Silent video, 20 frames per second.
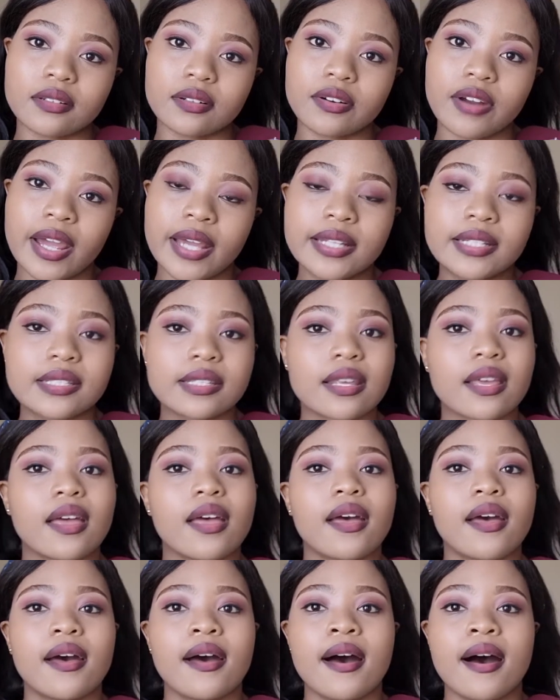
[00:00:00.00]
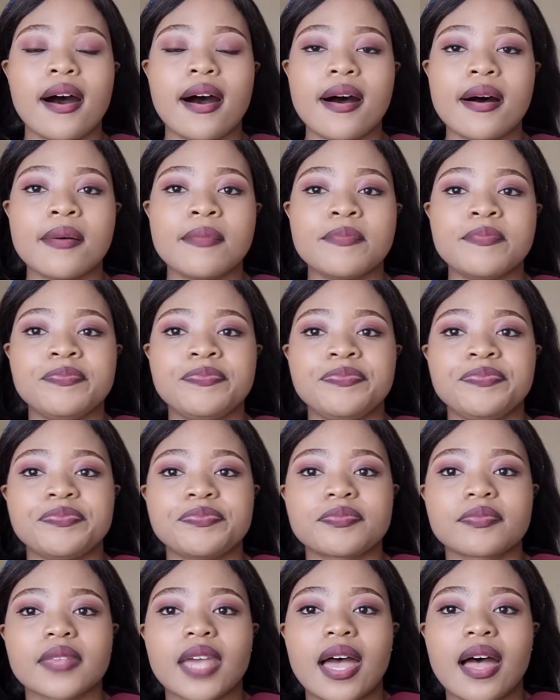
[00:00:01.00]
right?
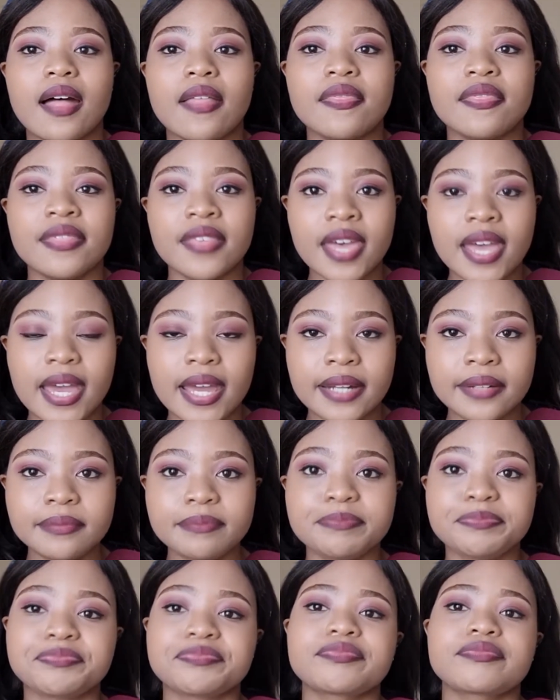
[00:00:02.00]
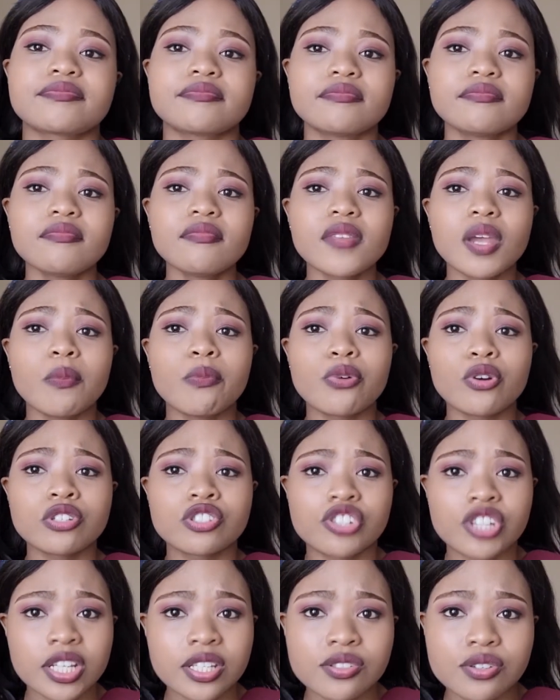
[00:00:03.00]
And then
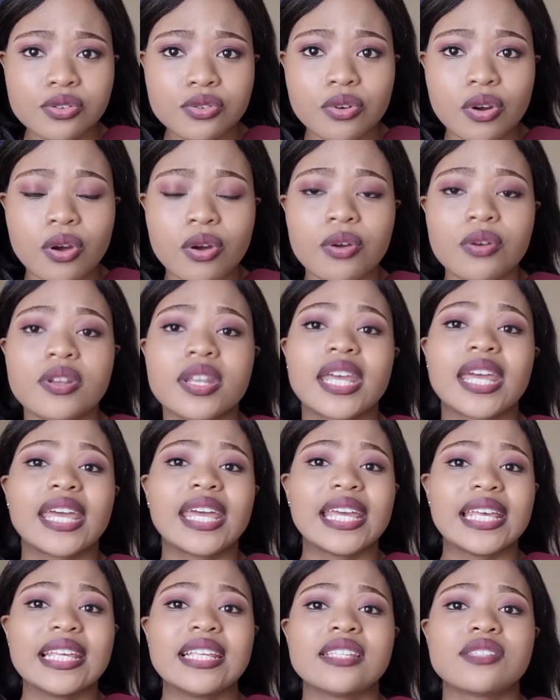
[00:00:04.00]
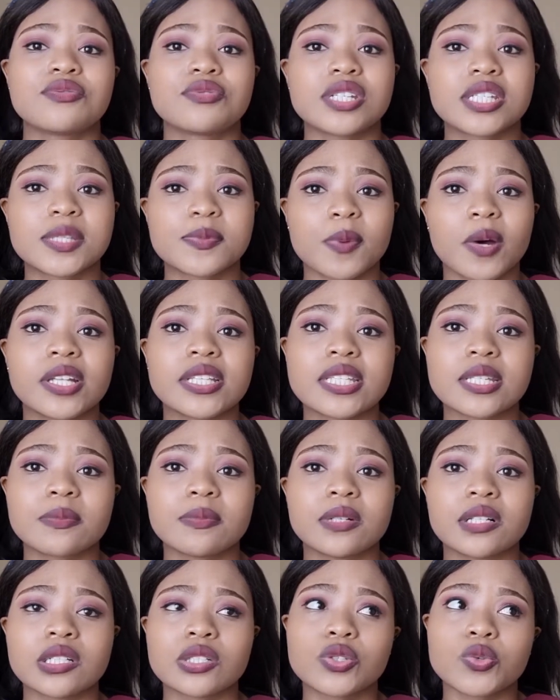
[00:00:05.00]
progesterone is
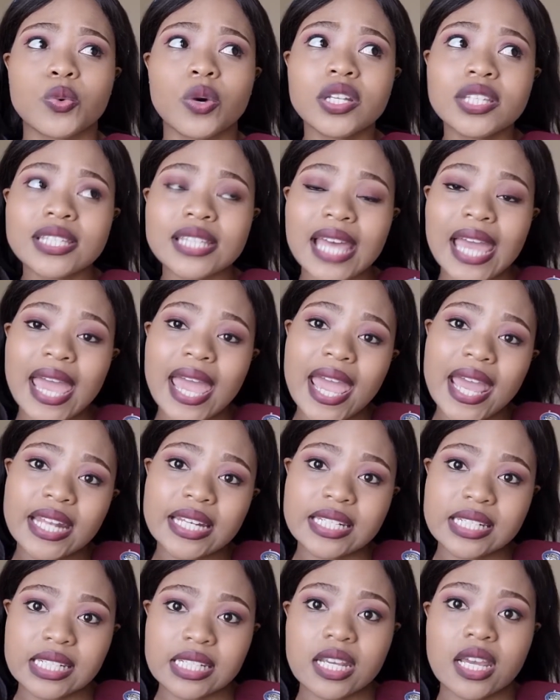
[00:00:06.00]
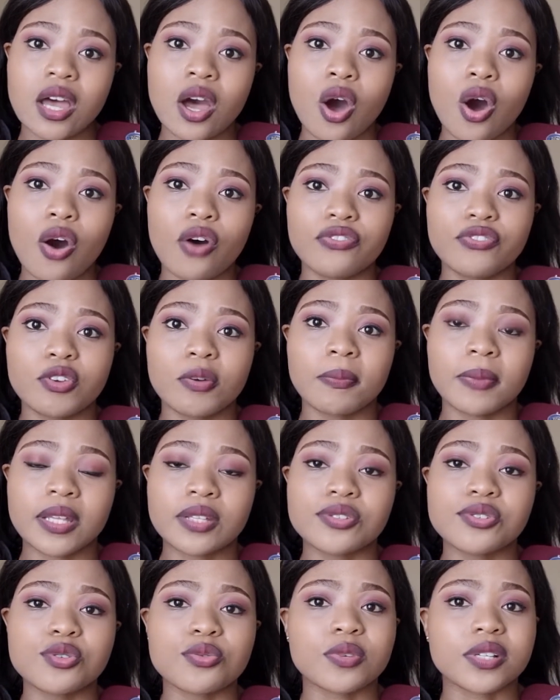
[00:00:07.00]
responsible towards the end of your
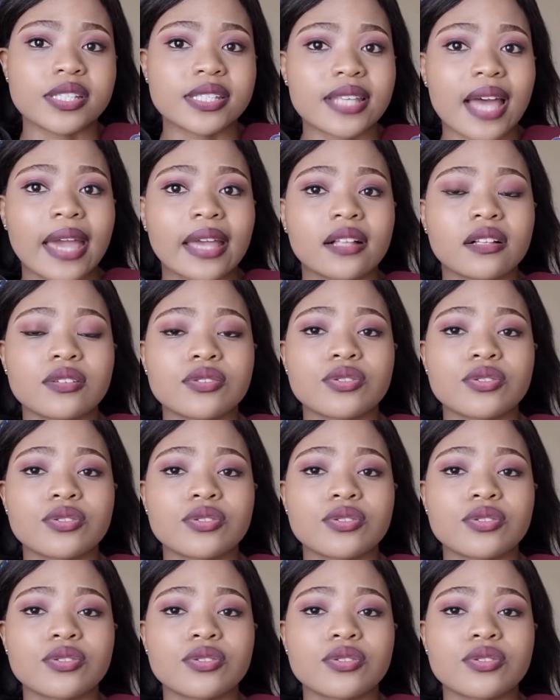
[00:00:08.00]
menstrual cycle.